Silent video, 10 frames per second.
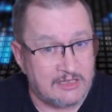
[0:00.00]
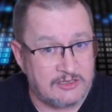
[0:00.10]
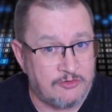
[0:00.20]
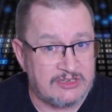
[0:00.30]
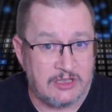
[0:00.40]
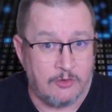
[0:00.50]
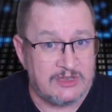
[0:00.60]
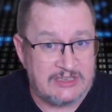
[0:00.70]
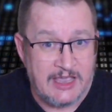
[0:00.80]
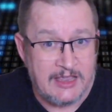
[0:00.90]
As Chris
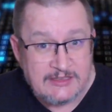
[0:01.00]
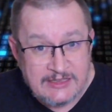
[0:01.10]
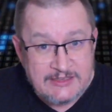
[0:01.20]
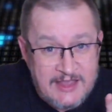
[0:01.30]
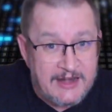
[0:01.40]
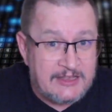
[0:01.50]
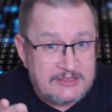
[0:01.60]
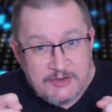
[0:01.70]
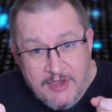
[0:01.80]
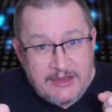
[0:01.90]
always says, it's that
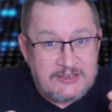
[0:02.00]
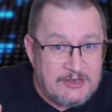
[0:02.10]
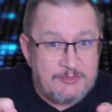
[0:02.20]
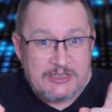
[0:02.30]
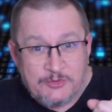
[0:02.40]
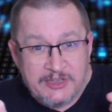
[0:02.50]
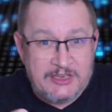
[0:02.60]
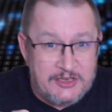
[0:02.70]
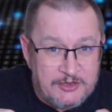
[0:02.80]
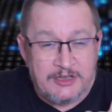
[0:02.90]
interaction
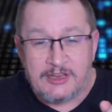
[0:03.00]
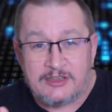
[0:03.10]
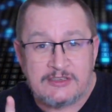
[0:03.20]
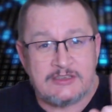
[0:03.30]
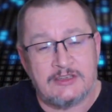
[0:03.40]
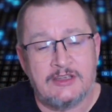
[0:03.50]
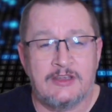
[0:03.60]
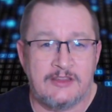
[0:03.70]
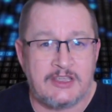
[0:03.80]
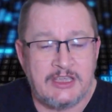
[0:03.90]
between you and us
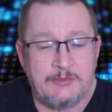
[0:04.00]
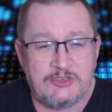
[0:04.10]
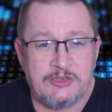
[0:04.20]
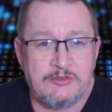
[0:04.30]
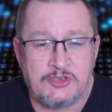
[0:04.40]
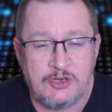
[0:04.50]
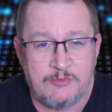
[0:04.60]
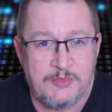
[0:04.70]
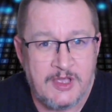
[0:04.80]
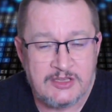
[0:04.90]
that keeps
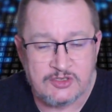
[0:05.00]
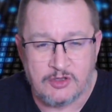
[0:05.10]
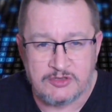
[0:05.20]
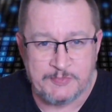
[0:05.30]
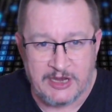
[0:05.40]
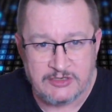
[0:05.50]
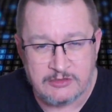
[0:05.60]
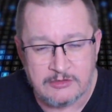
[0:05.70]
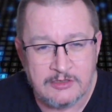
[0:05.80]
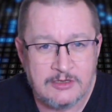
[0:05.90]
YouTube so
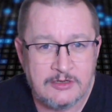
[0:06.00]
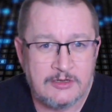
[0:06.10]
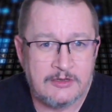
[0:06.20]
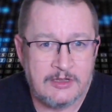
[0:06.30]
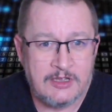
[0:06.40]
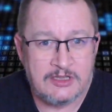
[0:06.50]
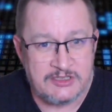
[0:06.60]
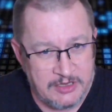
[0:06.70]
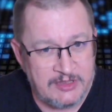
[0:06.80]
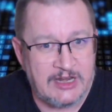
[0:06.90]
special.
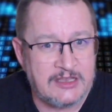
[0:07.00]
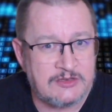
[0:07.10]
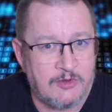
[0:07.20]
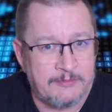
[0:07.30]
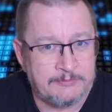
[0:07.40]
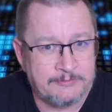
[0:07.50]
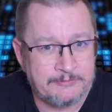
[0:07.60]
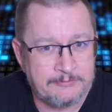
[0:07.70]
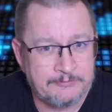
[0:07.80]
See you in the next one.